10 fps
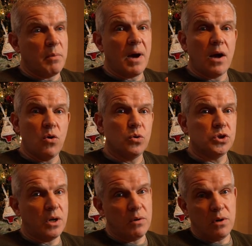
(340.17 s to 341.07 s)
but I
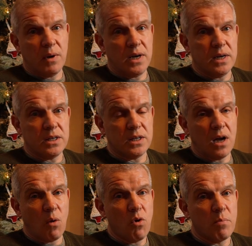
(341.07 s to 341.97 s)
also knew I needed to go